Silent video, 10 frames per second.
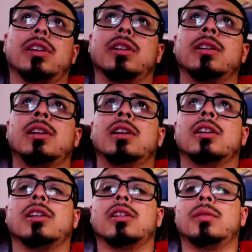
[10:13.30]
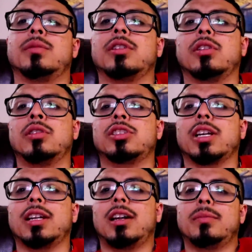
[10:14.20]
there to go
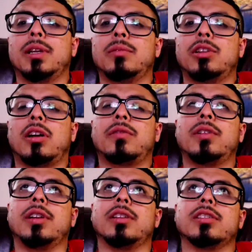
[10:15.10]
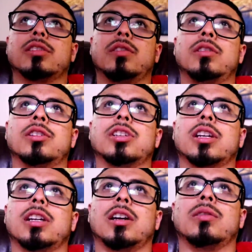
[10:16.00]
check it out, man, when y'all free. Just go over there and
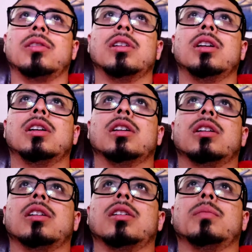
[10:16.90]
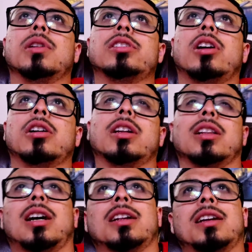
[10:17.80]
check it out. Plus y'all get a
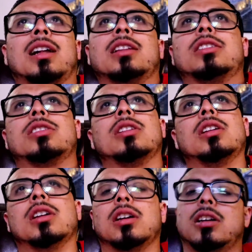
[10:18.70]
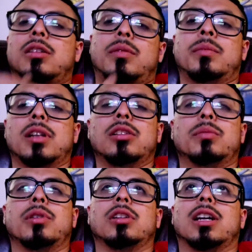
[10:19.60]
lot of knowledge about my little
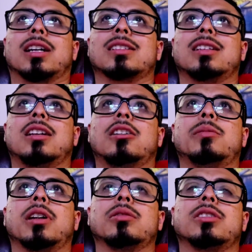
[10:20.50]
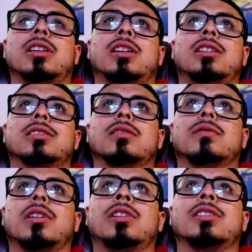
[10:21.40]
brother. Like I said, everybody was saying he's
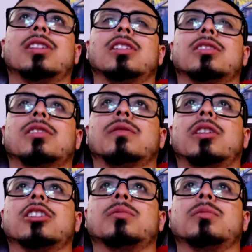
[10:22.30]
very intelligent, very